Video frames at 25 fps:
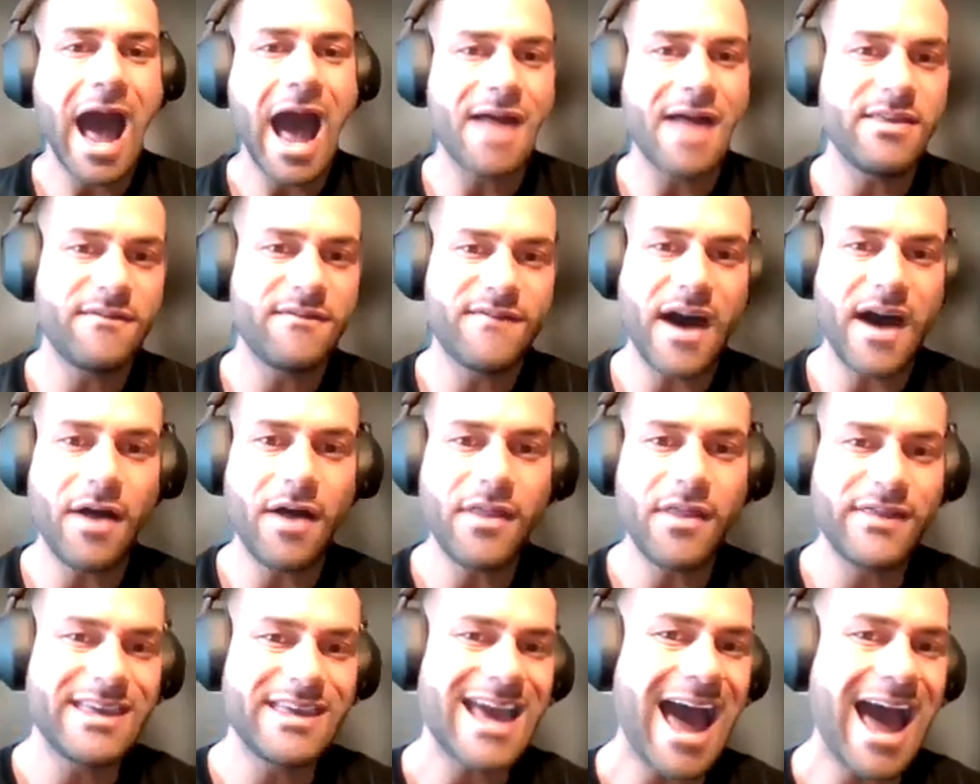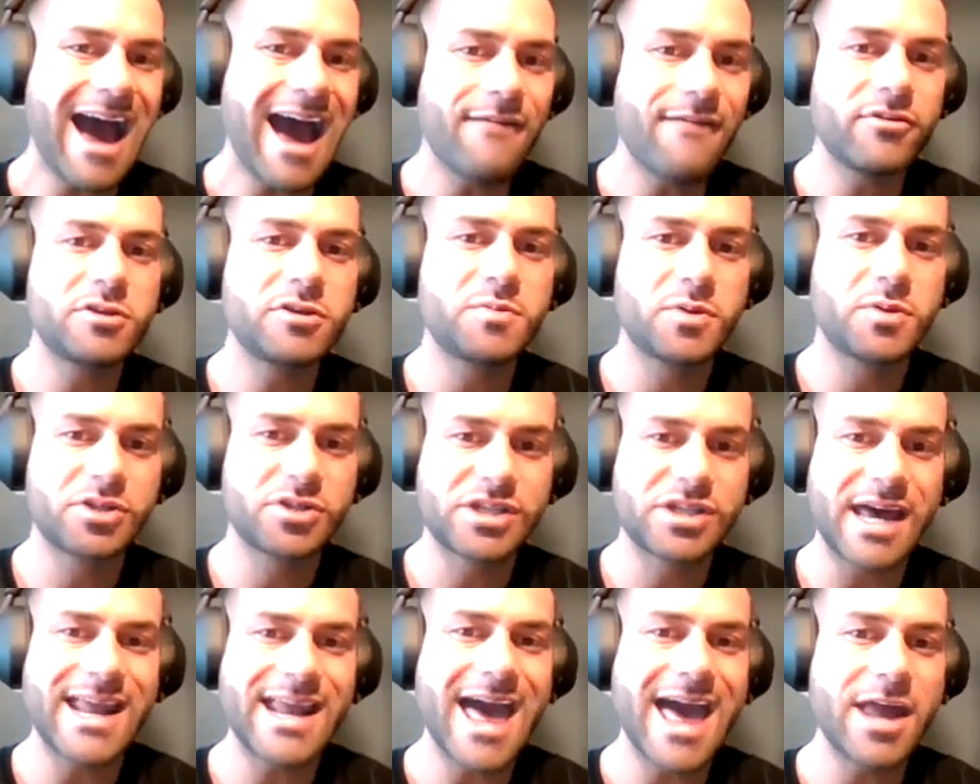And they found that the average
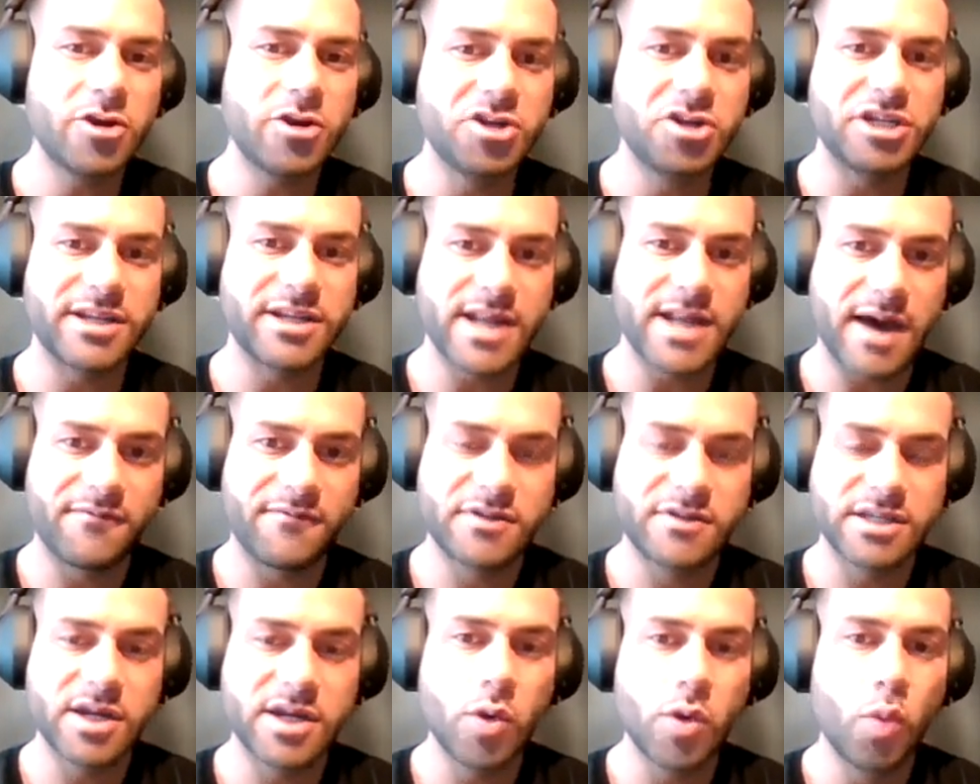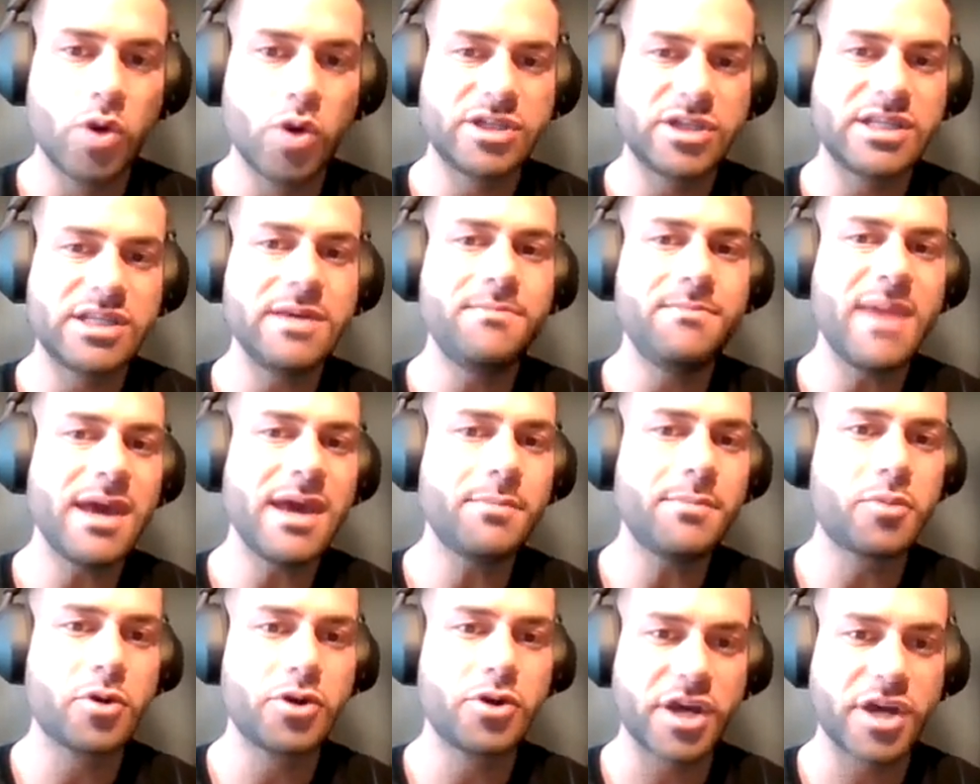percent energy deficit was the
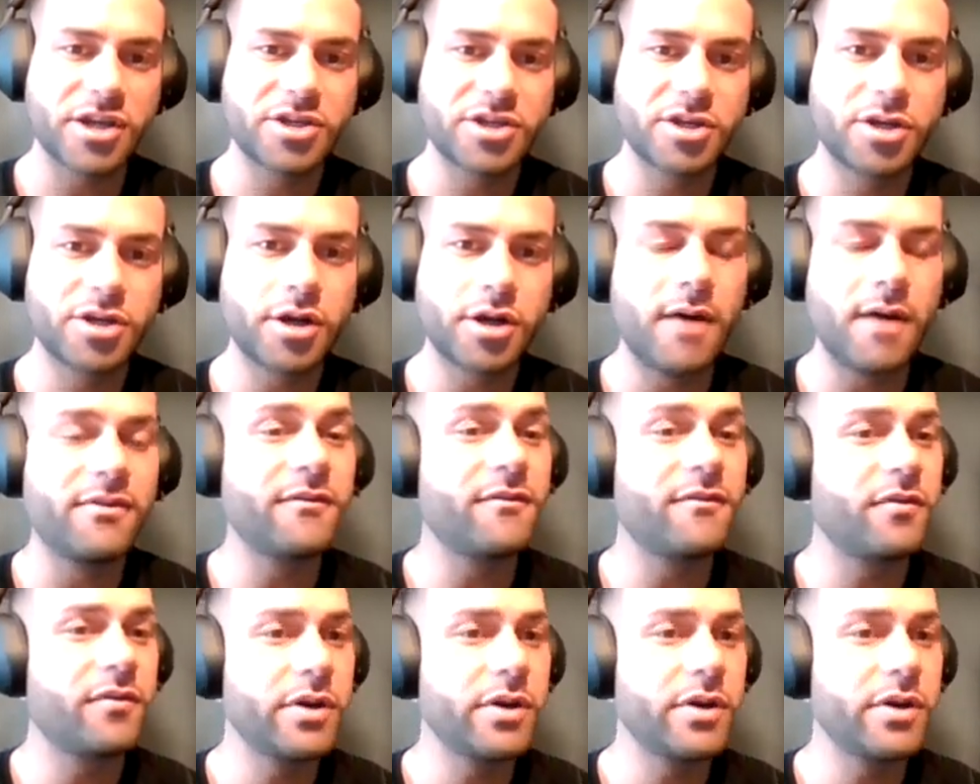main predictor of the